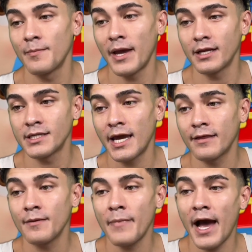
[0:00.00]

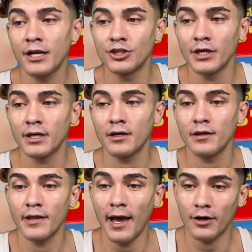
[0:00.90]
maintain the magic
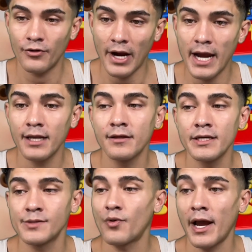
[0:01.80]
that created
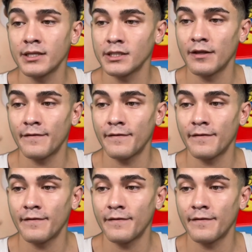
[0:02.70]
these brands in the